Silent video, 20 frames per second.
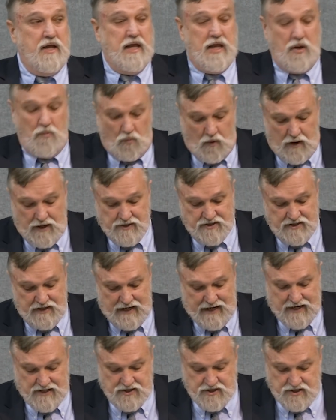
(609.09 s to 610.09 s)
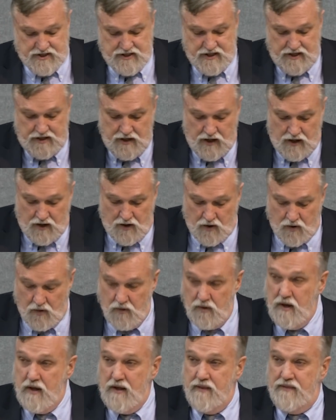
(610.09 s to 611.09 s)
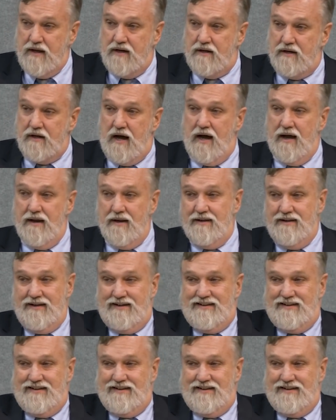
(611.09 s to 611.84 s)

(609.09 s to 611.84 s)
He wants us to know that God,